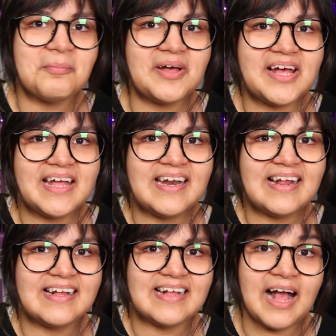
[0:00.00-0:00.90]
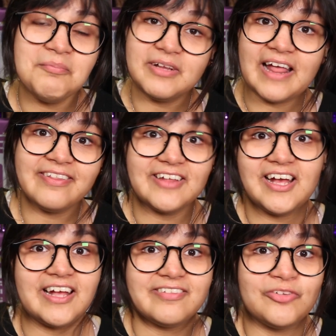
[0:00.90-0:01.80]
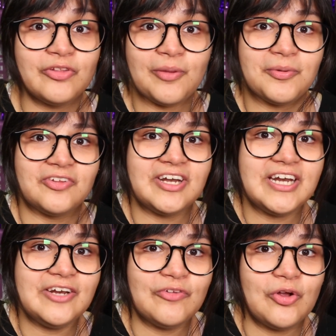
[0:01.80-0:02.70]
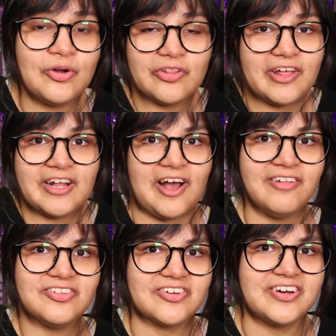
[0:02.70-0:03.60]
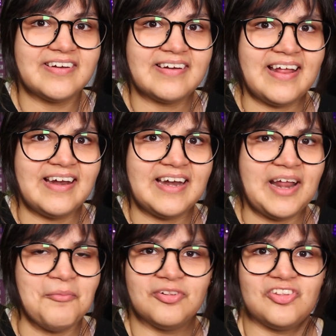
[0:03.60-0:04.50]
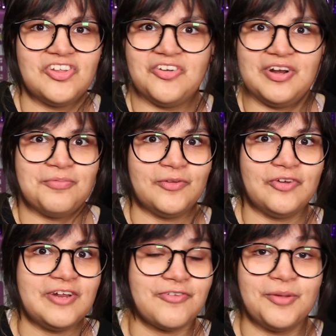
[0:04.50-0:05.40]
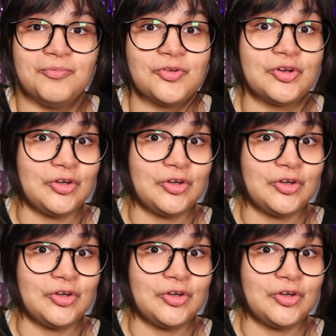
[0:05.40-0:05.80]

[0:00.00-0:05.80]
But I'm glad Duck took the opportunity to go to that concert, and it was such a great opportunity for him to